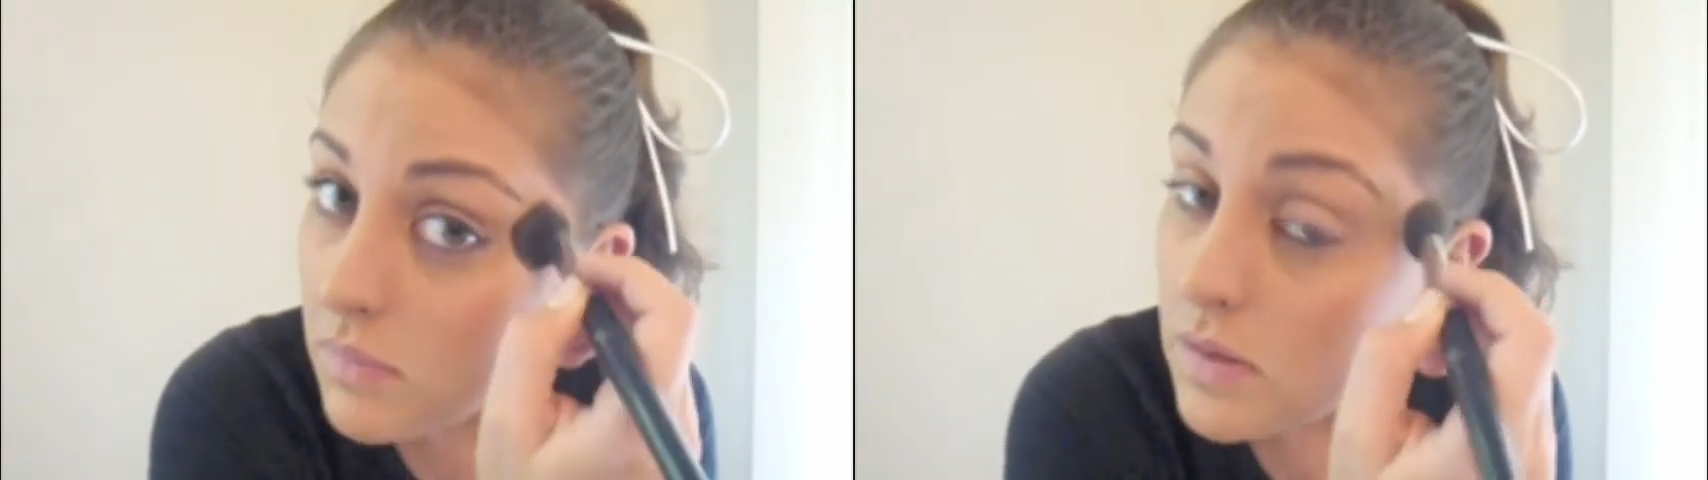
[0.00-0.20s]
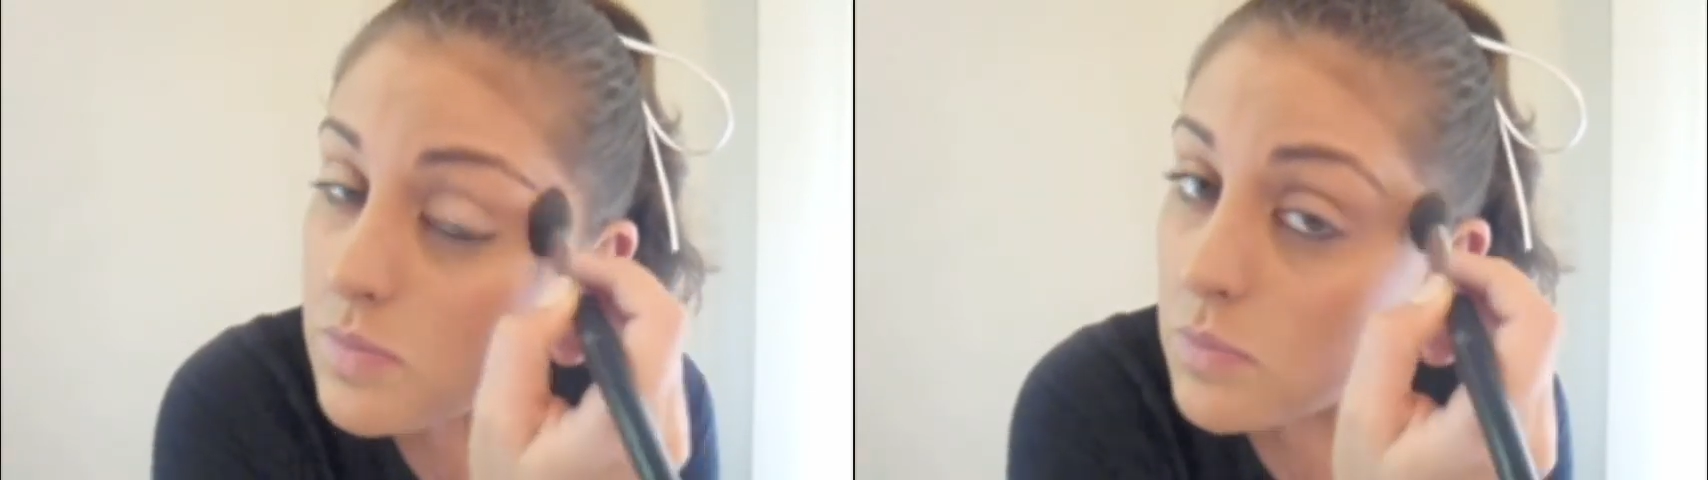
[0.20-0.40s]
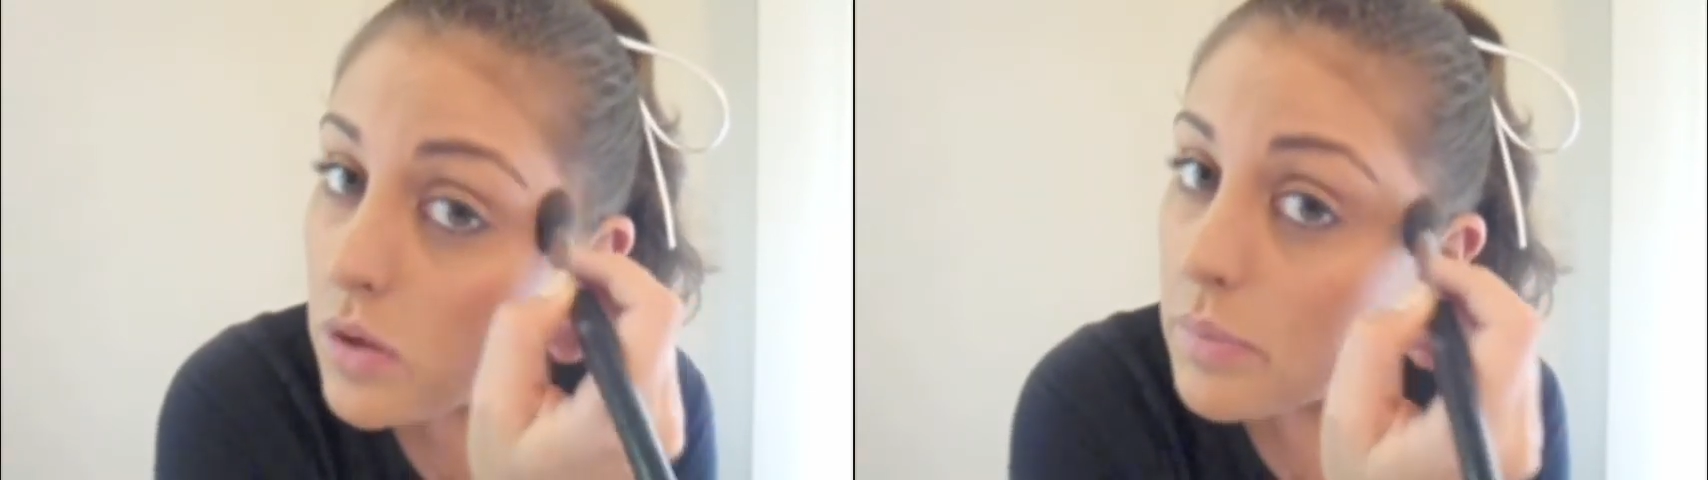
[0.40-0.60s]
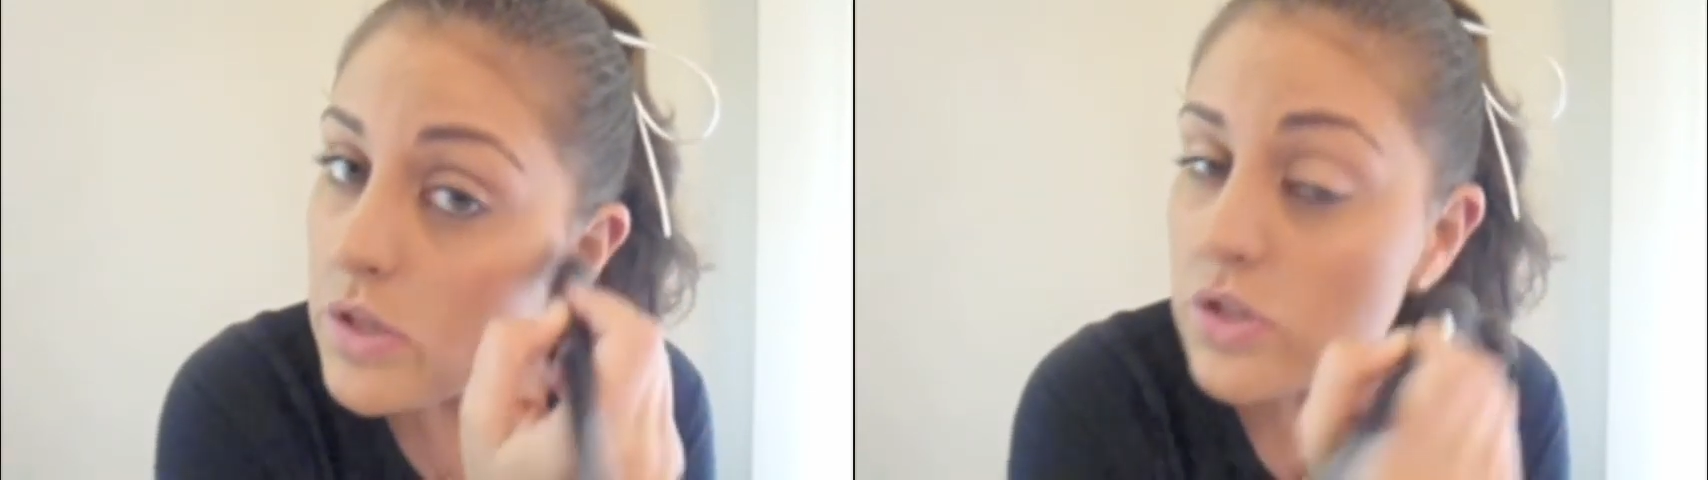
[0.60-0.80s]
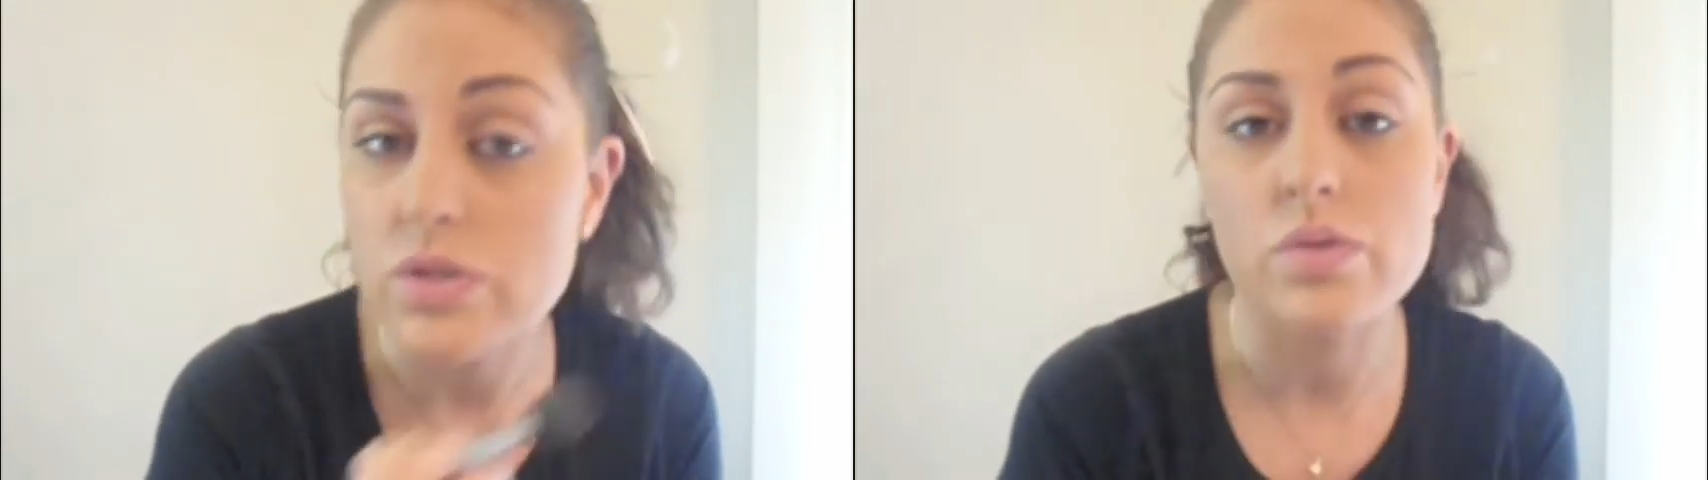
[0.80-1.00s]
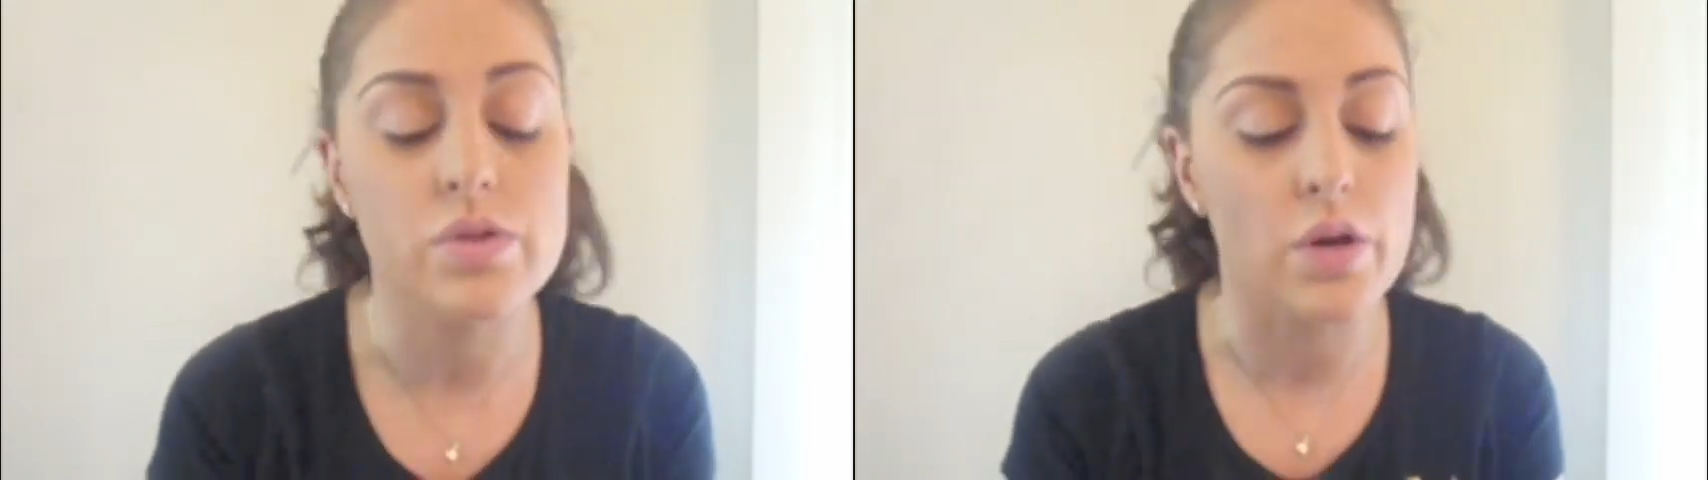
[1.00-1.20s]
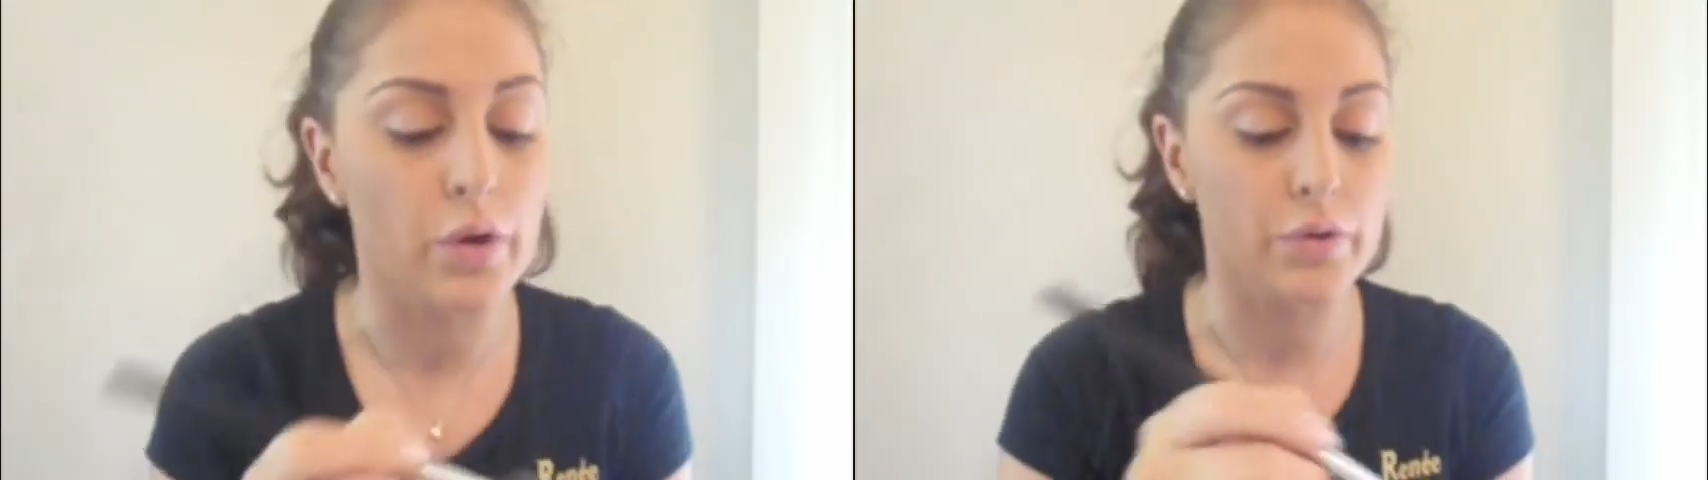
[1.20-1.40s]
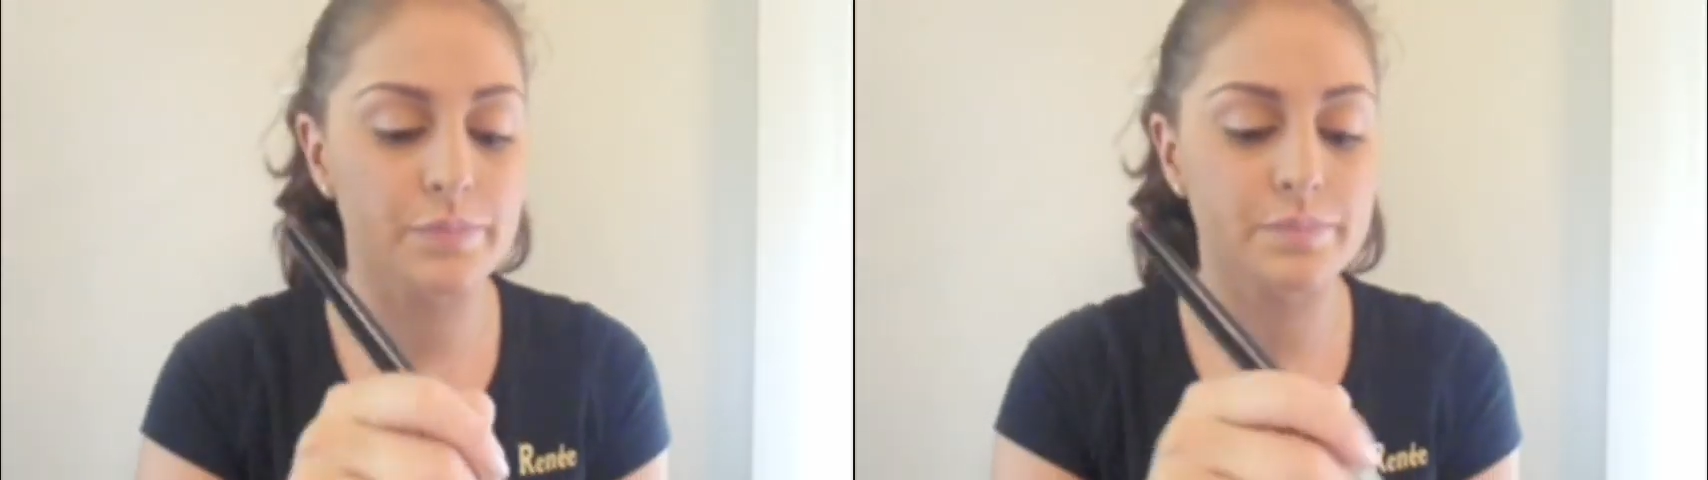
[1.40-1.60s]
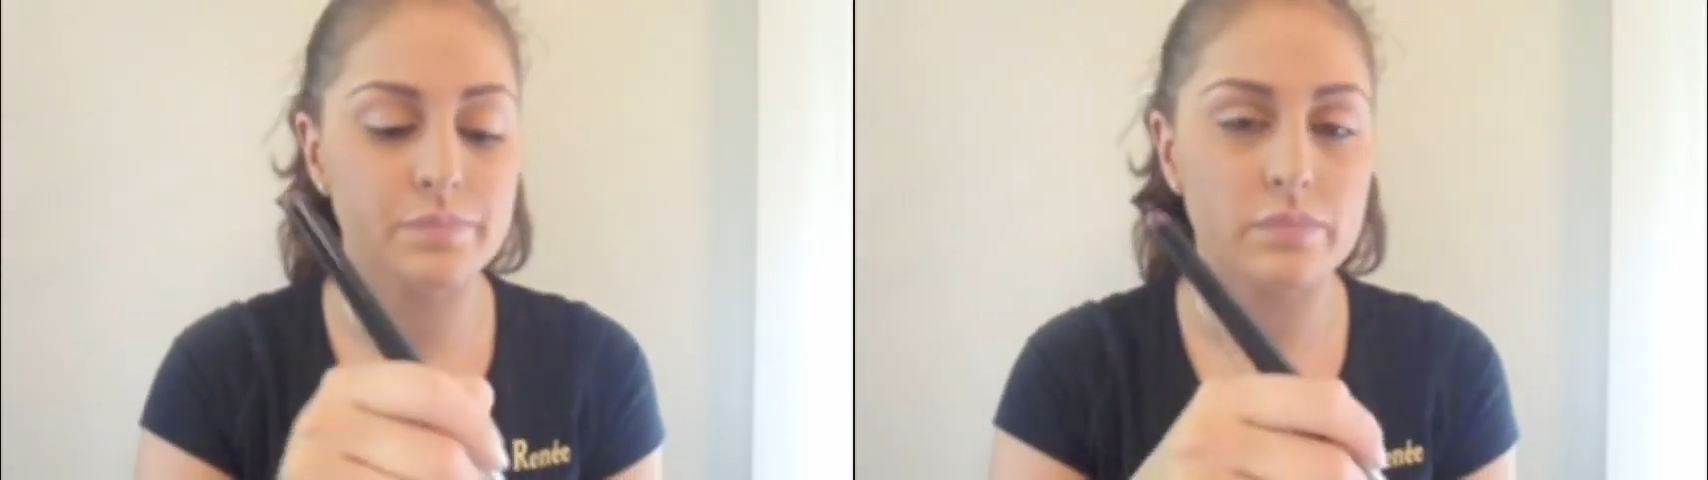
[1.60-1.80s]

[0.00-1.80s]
The smaller brush is also good